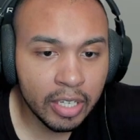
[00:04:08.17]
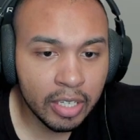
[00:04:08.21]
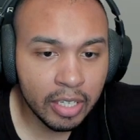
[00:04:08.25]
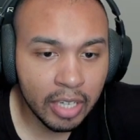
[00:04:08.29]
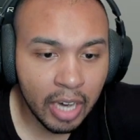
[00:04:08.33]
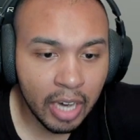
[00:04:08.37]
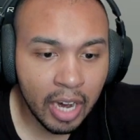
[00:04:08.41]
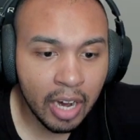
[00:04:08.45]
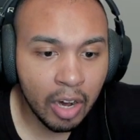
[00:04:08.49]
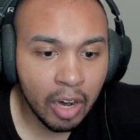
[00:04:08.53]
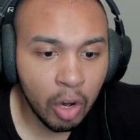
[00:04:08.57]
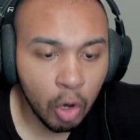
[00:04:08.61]

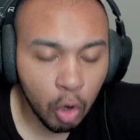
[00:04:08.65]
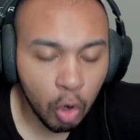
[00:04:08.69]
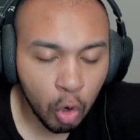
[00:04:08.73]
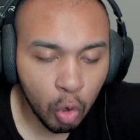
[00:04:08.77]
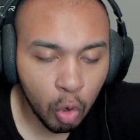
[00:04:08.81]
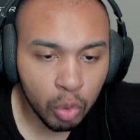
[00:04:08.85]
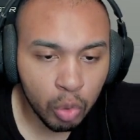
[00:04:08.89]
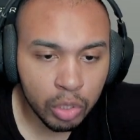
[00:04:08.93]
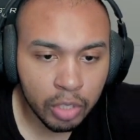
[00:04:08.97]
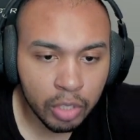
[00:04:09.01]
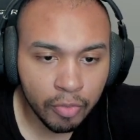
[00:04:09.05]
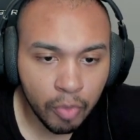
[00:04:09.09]
got a
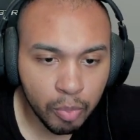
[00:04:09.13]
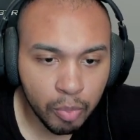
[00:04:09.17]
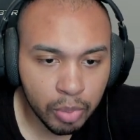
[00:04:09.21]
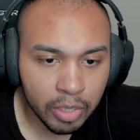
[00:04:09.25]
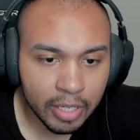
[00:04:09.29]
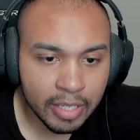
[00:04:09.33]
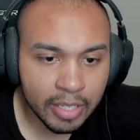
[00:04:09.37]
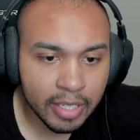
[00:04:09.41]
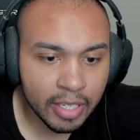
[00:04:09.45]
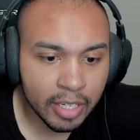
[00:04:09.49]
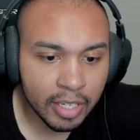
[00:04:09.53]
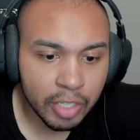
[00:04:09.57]
hold of a
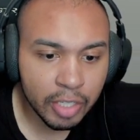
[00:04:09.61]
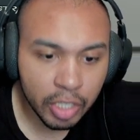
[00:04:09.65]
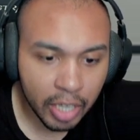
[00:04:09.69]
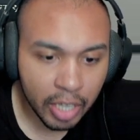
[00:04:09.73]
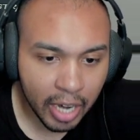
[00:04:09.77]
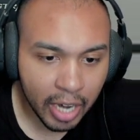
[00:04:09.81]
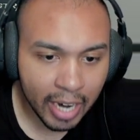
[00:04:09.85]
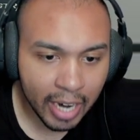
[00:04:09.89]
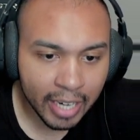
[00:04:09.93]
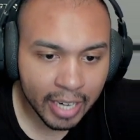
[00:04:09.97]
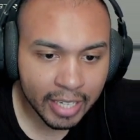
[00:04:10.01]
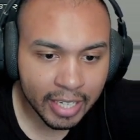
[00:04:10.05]
PlayStation
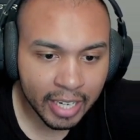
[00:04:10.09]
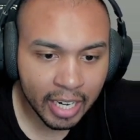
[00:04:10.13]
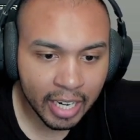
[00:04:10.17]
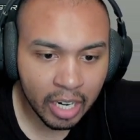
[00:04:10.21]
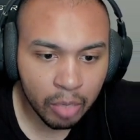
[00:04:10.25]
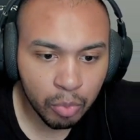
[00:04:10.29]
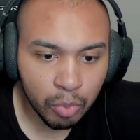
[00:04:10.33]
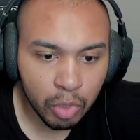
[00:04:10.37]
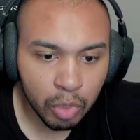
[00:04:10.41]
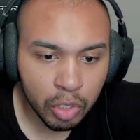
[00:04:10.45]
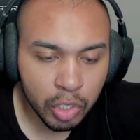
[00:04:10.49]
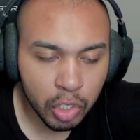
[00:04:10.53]
Eye Camera,